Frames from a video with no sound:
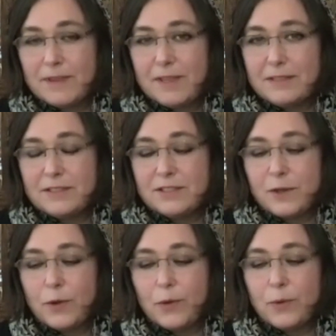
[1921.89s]
And
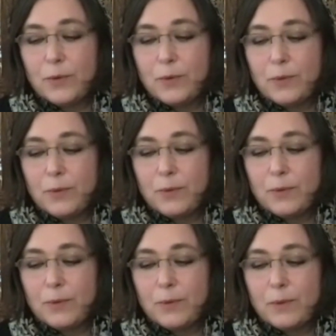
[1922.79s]
so
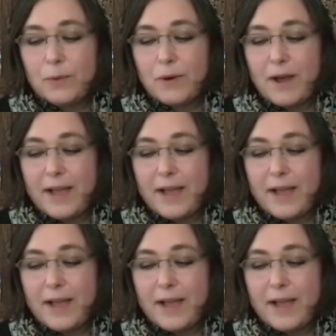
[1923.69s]
I